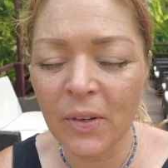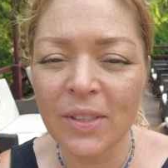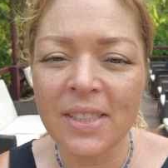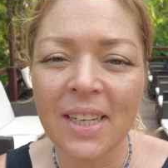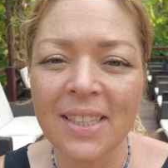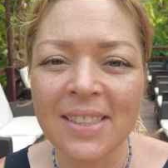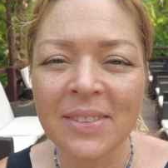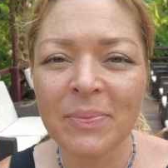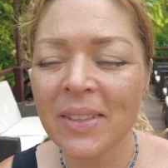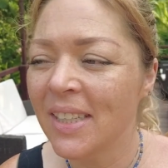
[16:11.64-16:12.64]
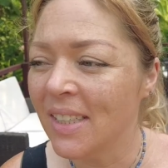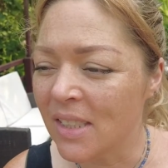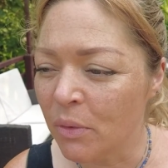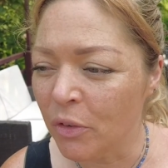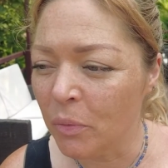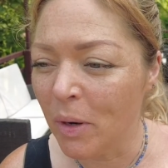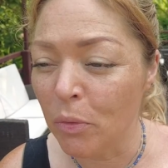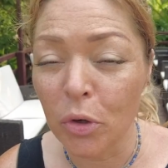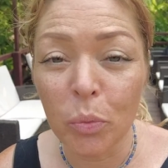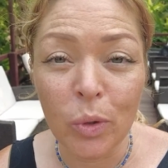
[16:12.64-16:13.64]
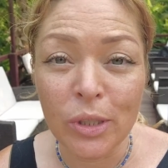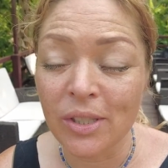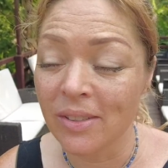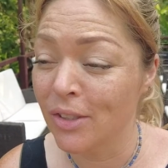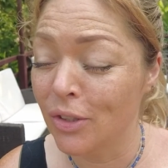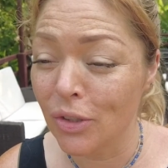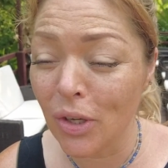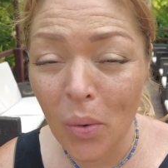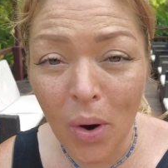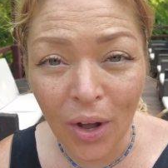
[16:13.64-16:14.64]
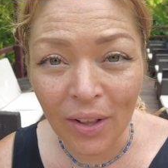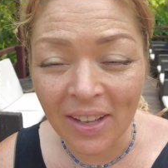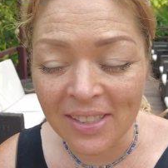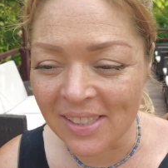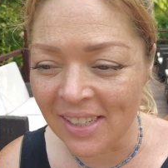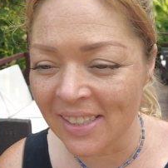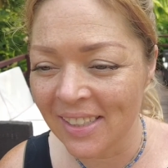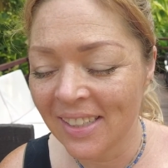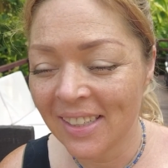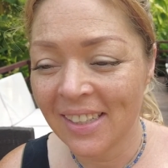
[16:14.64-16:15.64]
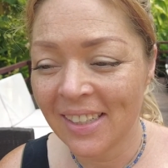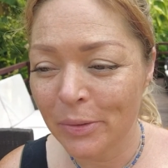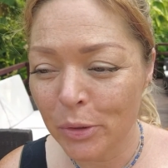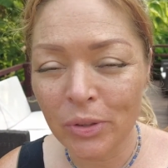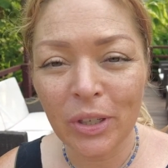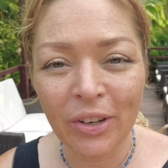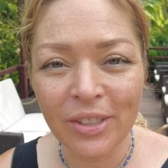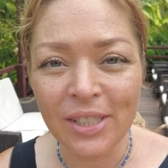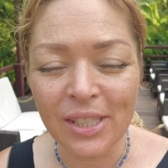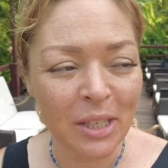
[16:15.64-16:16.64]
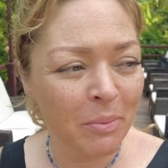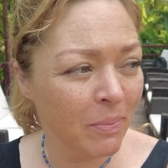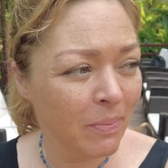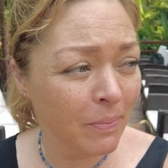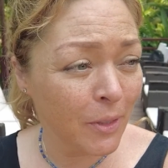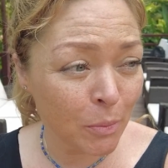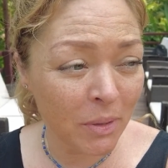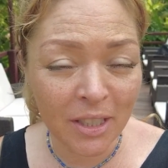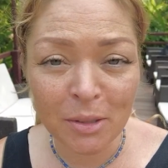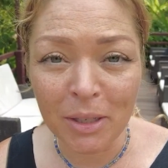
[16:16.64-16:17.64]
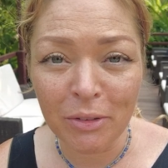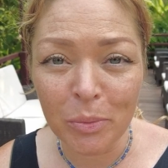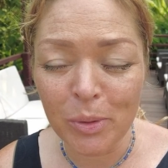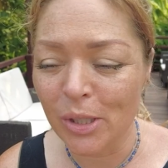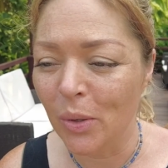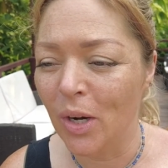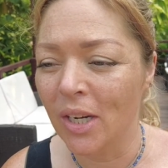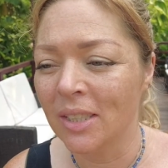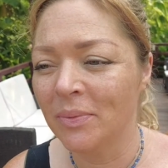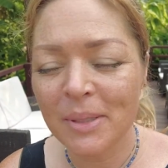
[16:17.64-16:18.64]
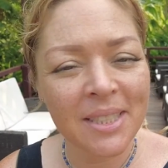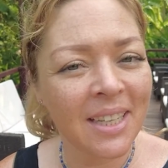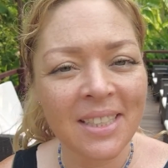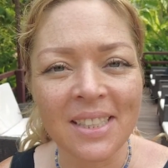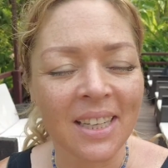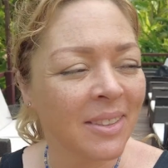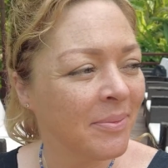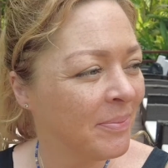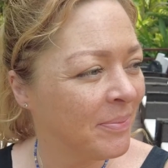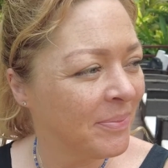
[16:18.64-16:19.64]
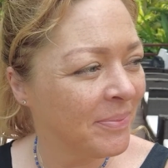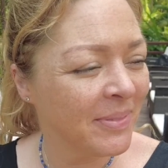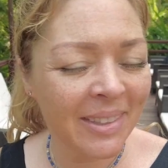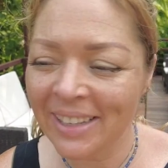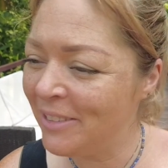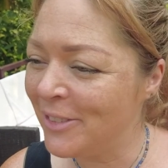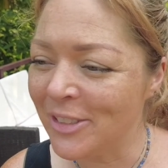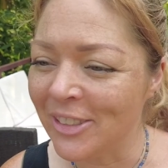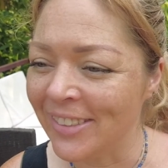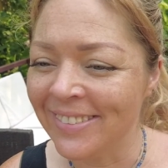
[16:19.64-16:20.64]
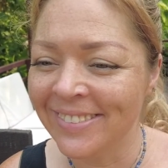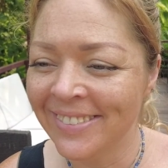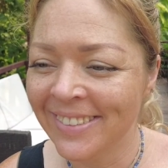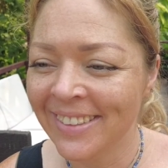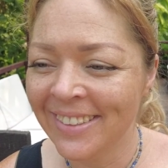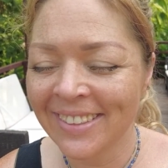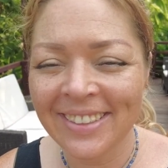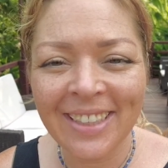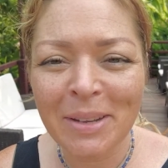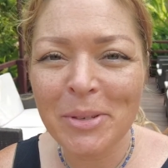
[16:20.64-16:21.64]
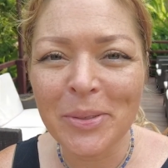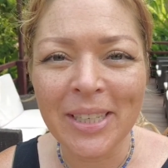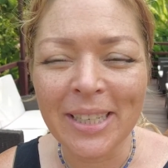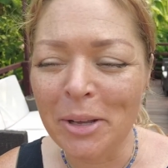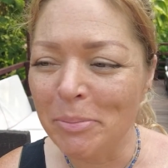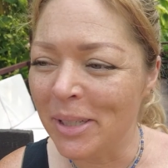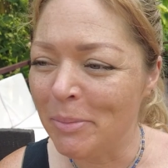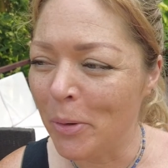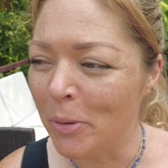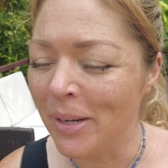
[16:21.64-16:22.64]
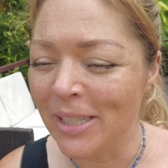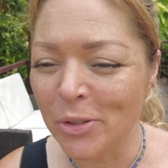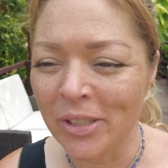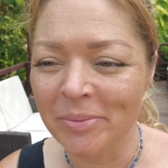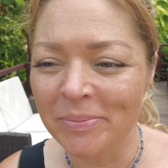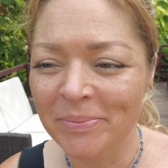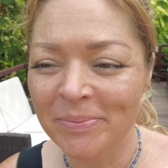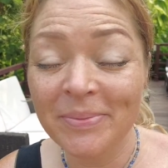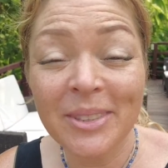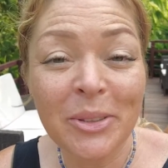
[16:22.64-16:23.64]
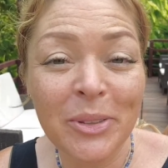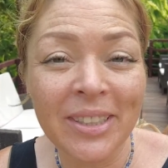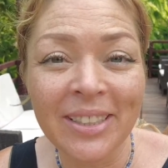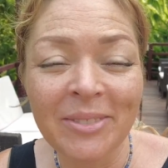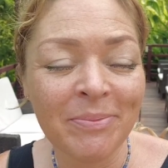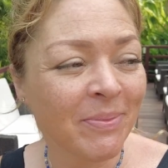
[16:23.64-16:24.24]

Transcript: it's nice. Except for my room was so hot last night. It was really hard to sleep just because my room was so hot. Besides that, life is good. I'm doing an epic motorbike trip. So really,